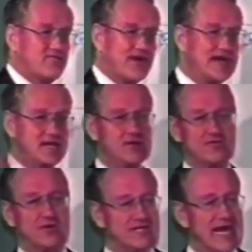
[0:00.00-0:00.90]
fight
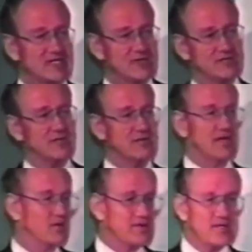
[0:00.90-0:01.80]
over a tax return
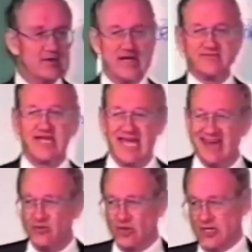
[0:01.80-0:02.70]
when you don't have to
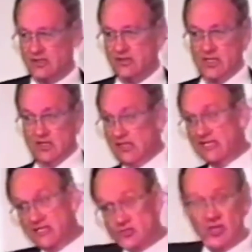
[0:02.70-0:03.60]
have one?
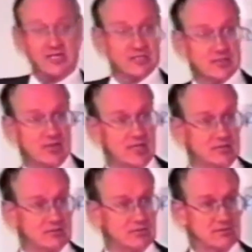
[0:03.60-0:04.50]
Let the trust do it.
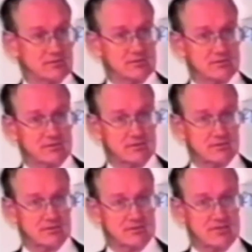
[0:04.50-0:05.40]

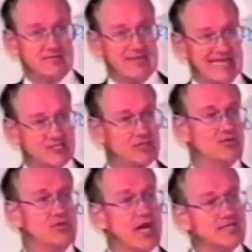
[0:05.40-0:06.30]
It makes you
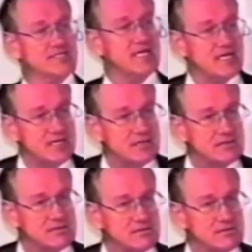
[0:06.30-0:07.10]
not seen.